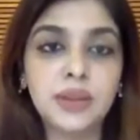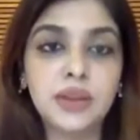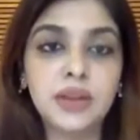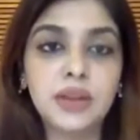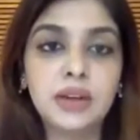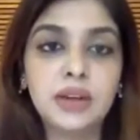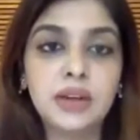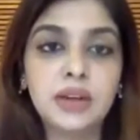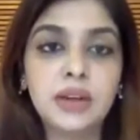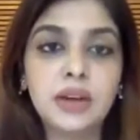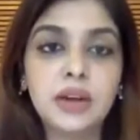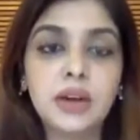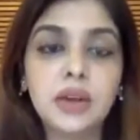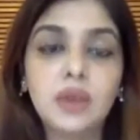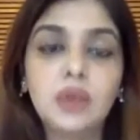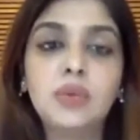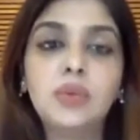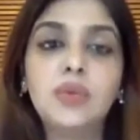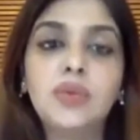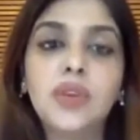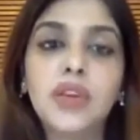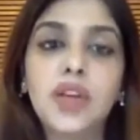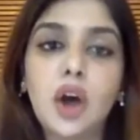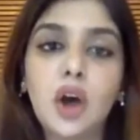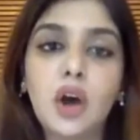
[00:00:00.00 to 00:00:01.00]
Now,
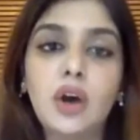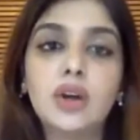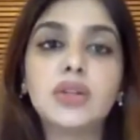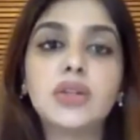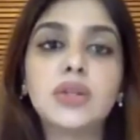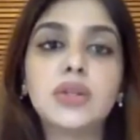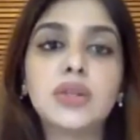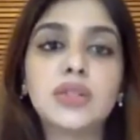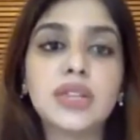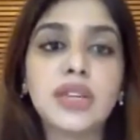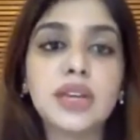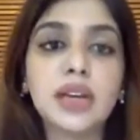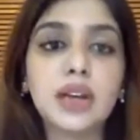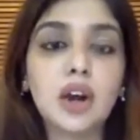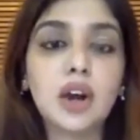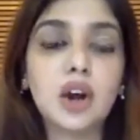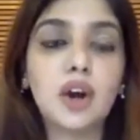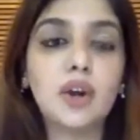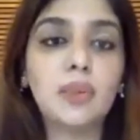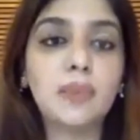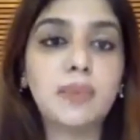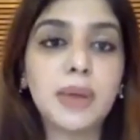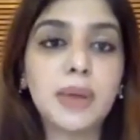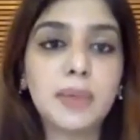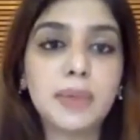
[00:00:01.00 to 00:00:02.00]
we also see a lot
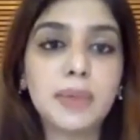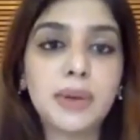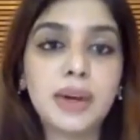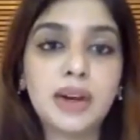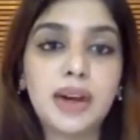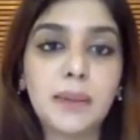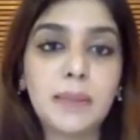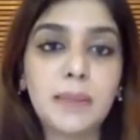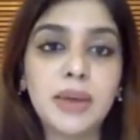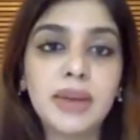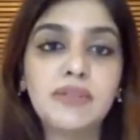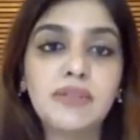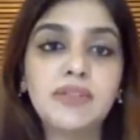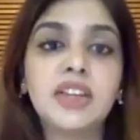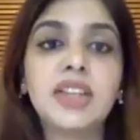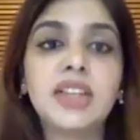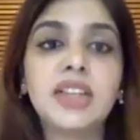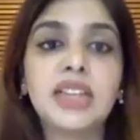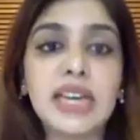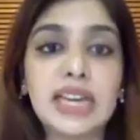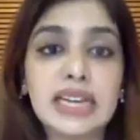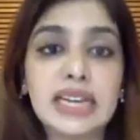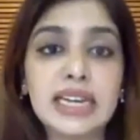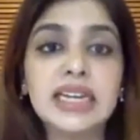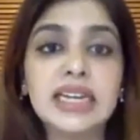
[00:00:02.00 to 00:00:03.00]
of people coming with
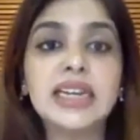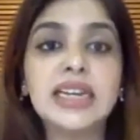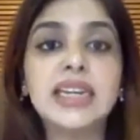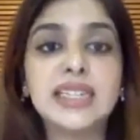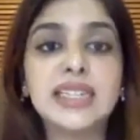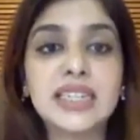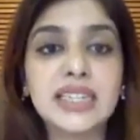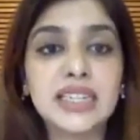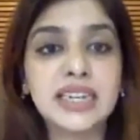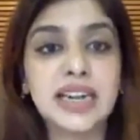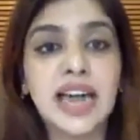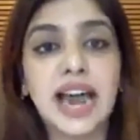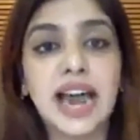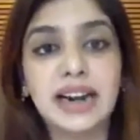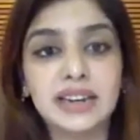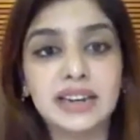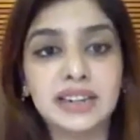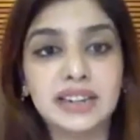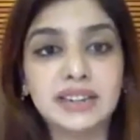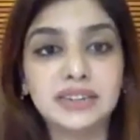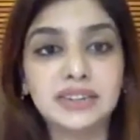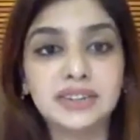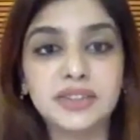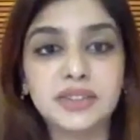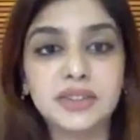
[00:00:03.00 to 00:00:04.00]
increase in
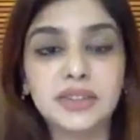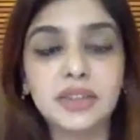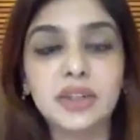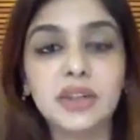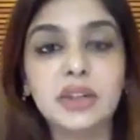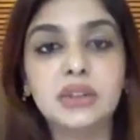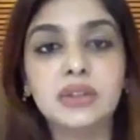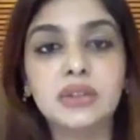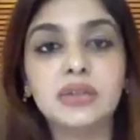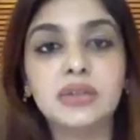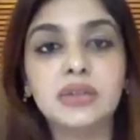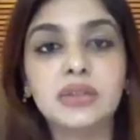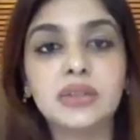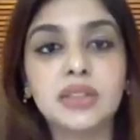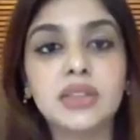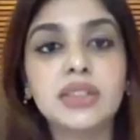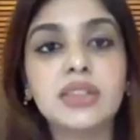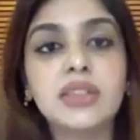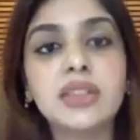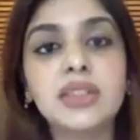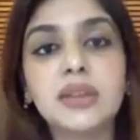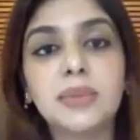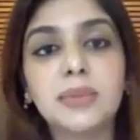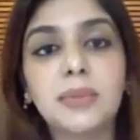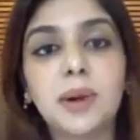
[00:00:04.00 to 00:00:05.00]
dandruff. Now, this
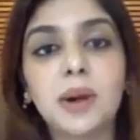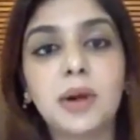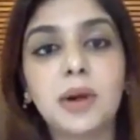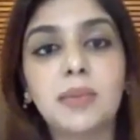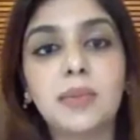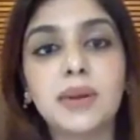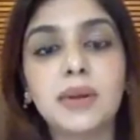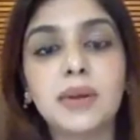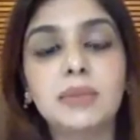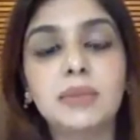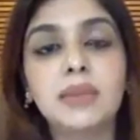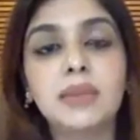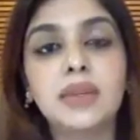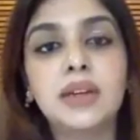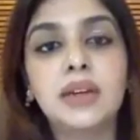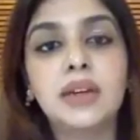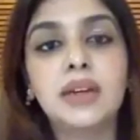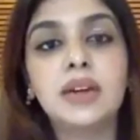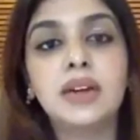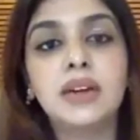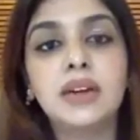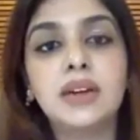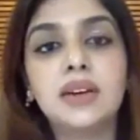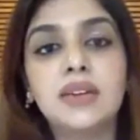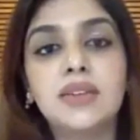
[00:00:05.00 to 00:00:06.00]
is a problem
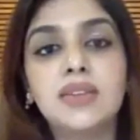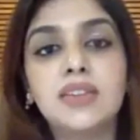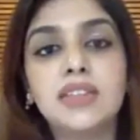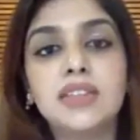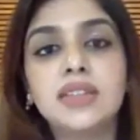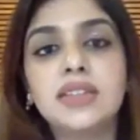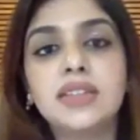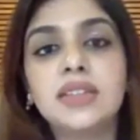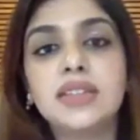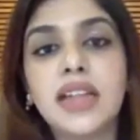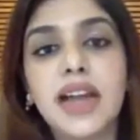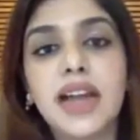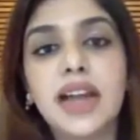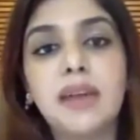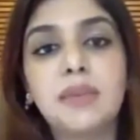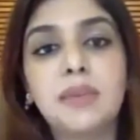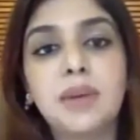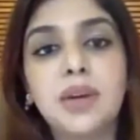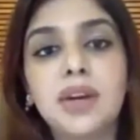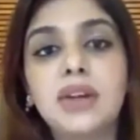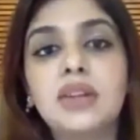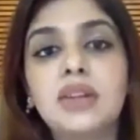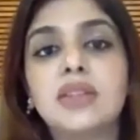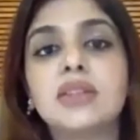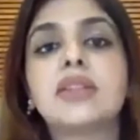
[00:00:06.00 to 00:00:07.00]
which is there
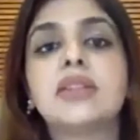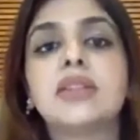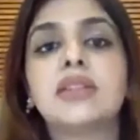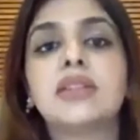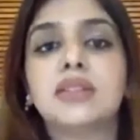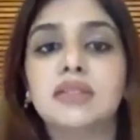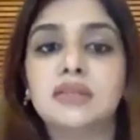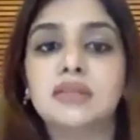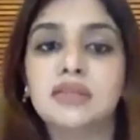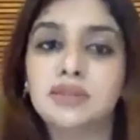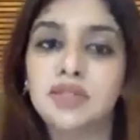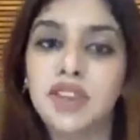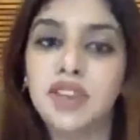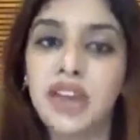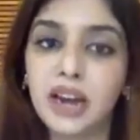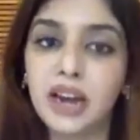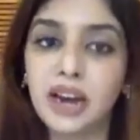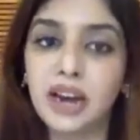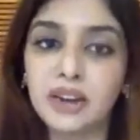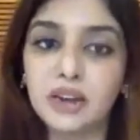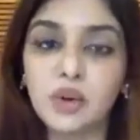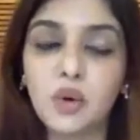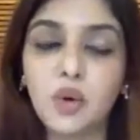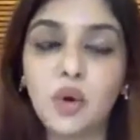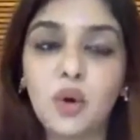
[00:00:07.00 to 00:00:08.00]
because we are
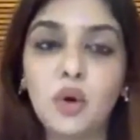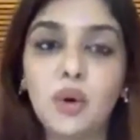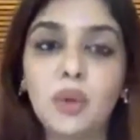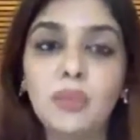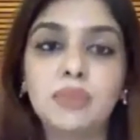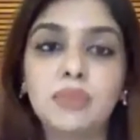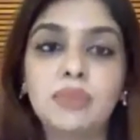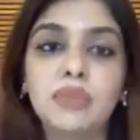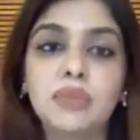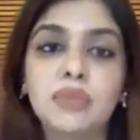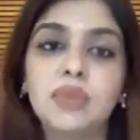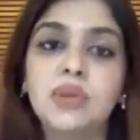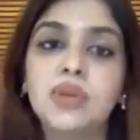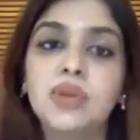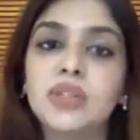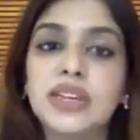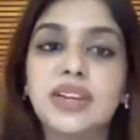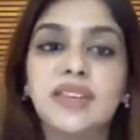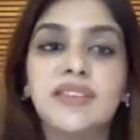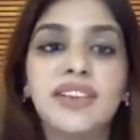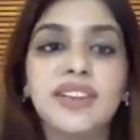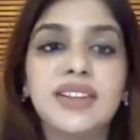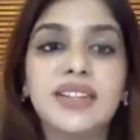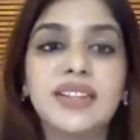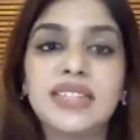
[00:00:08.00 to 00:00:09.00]
at home.
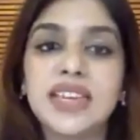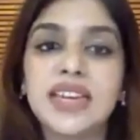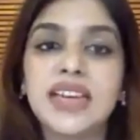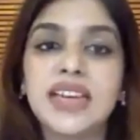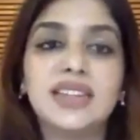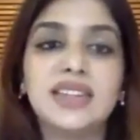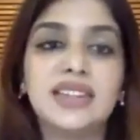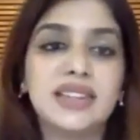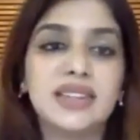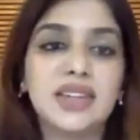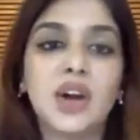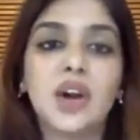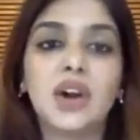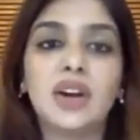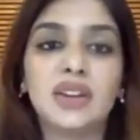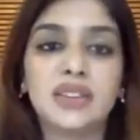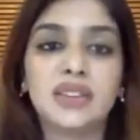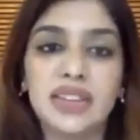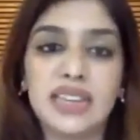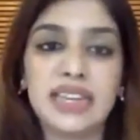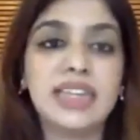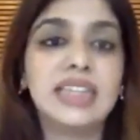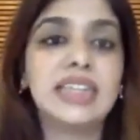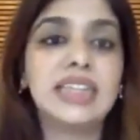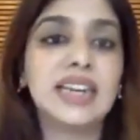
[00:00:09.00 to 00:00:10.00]
Mostly we'll say
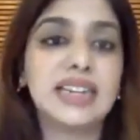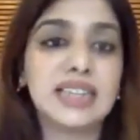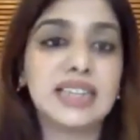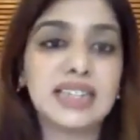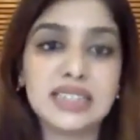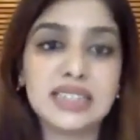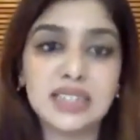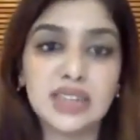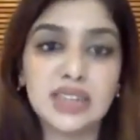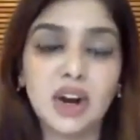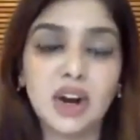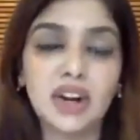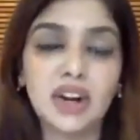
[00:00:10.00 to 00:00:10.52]
think that it's not